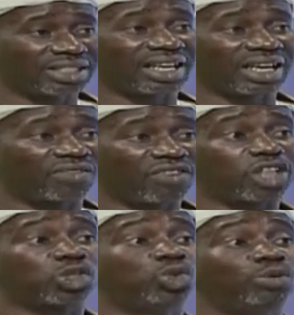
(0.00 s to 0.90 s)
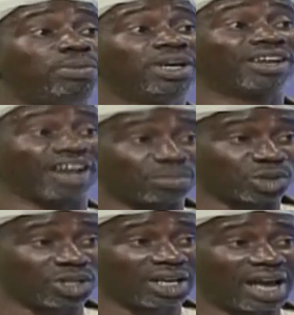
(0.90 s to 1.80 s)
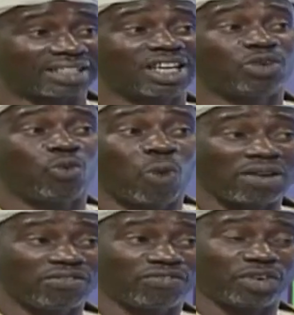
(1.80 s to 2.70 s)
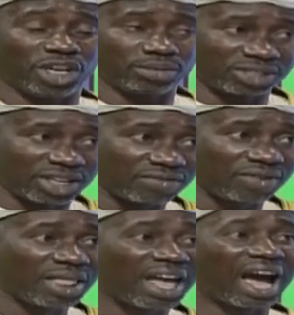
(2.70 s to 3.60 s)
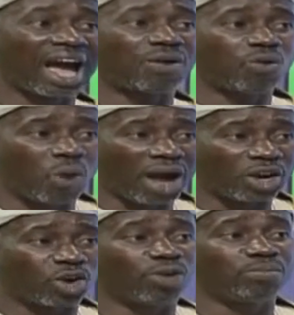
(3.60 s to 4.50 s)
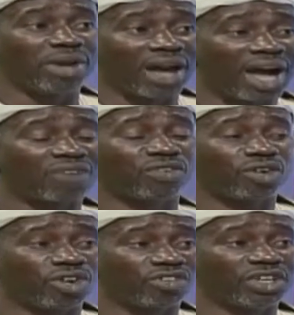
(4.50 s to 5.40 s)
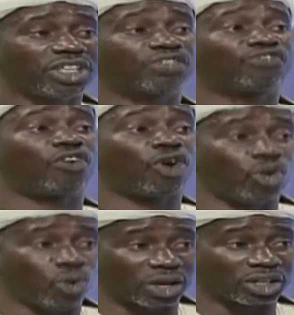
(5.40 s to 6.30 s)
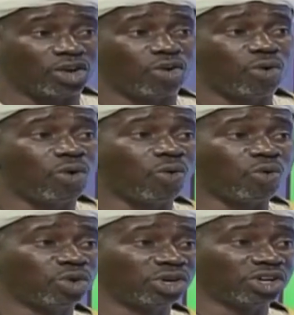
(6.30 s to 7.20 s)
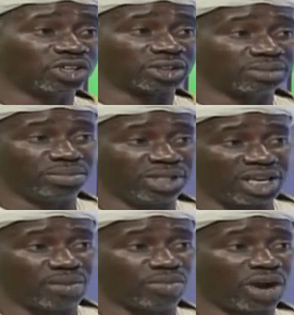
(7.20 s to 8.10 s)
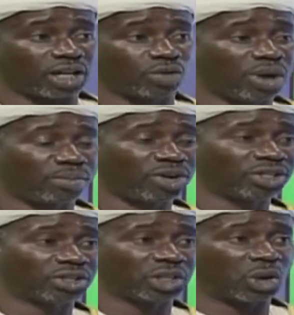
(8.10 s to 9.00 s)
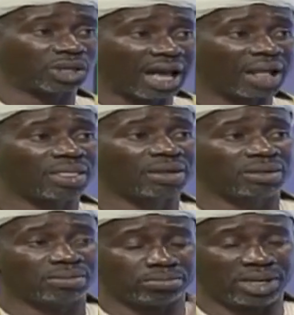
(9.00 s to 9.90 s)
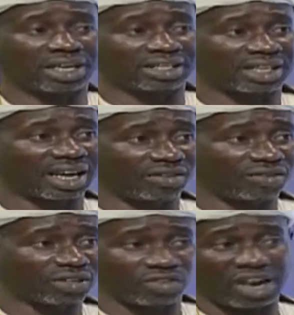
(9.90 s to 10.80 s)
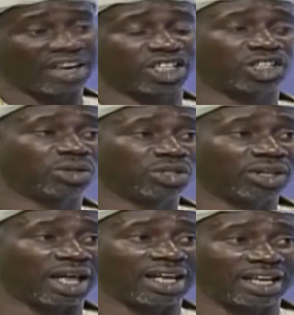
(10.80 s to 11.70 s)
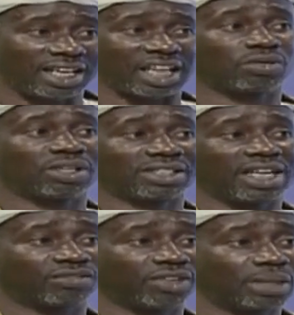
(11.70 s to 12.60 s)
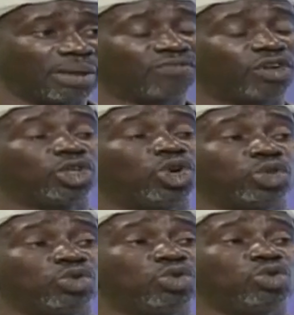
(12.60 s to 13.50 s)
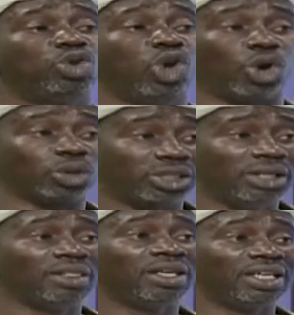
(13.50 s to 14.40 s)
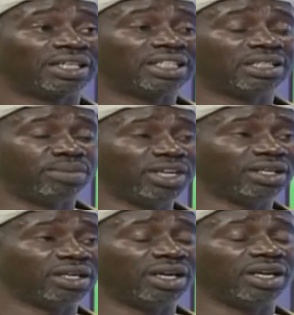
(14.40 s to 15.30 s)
sacrificed two big rams. I said one for himself and one on behalf of his followers, who would not be able at one point or the other make a sacrifice for one reason or the other. Yeah. That one stands for them. And for those who could not, it has been